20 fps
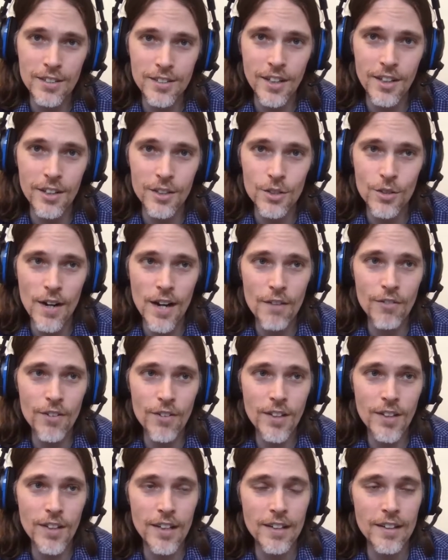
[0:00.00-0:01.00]
of traffic,
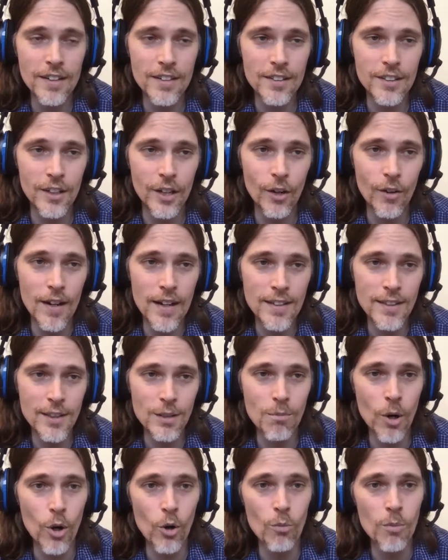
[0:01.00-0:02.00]
uh, you know, at the
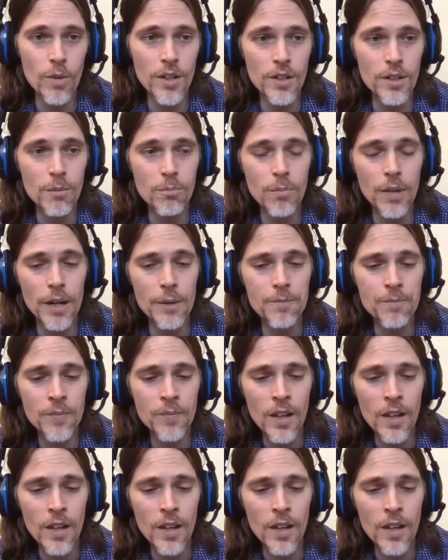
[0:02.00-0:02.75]
moment, but